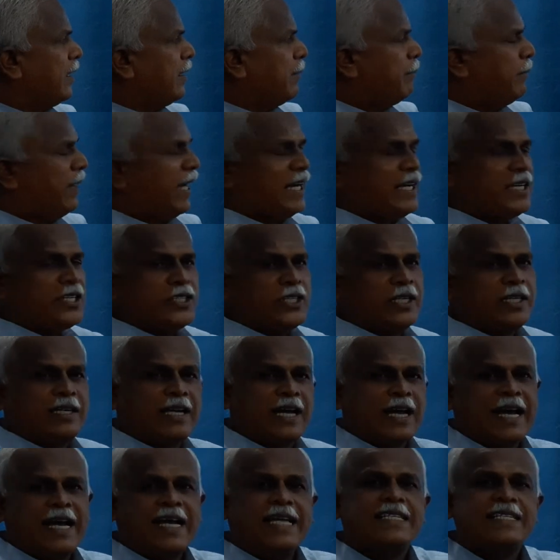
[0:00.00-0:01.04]
Balance sheet,
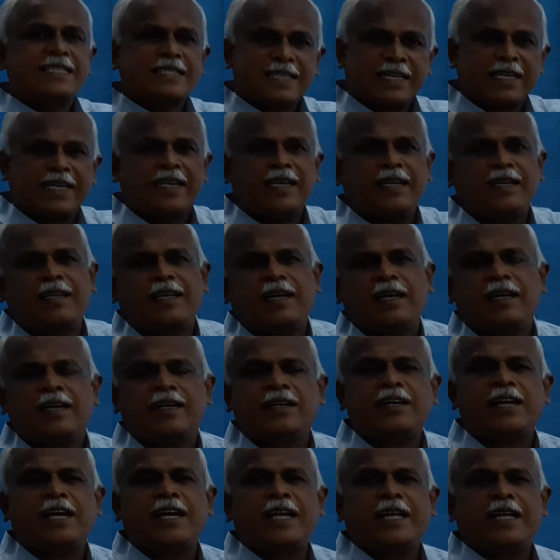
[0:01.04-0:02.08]
as in the
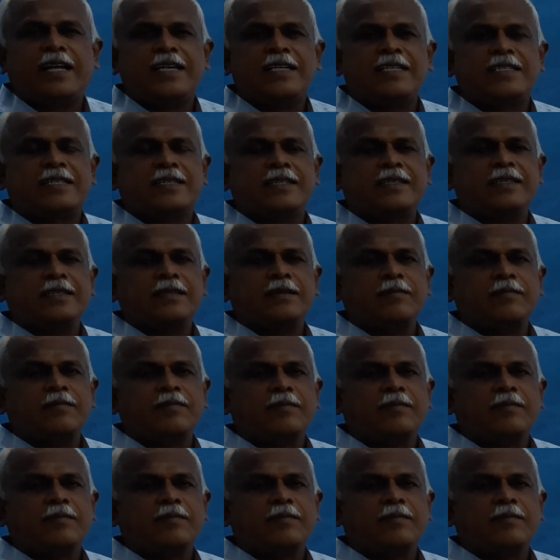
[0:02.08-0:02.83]
trading concern,